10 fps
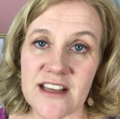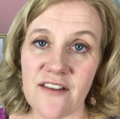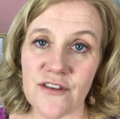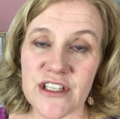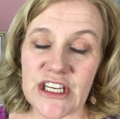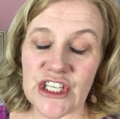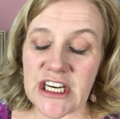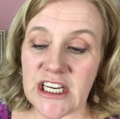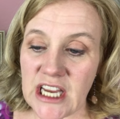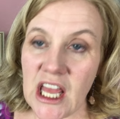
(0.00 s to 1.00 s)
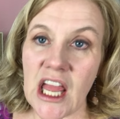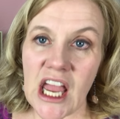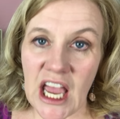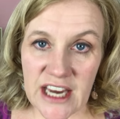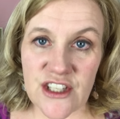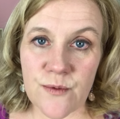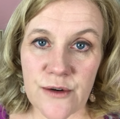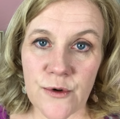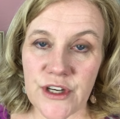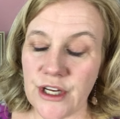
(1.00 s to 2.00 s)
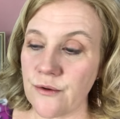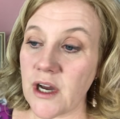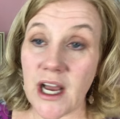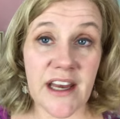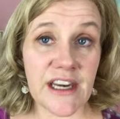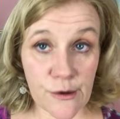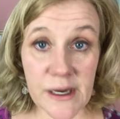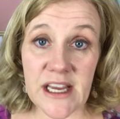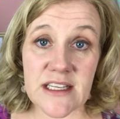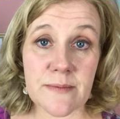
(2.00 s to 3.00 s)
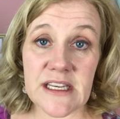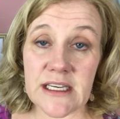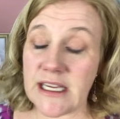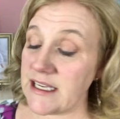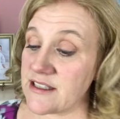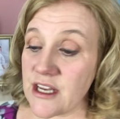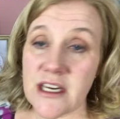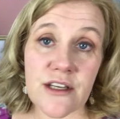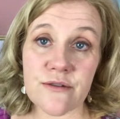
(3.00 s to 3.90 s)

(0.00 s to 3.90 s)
just amplified the red I have going on in my face. It just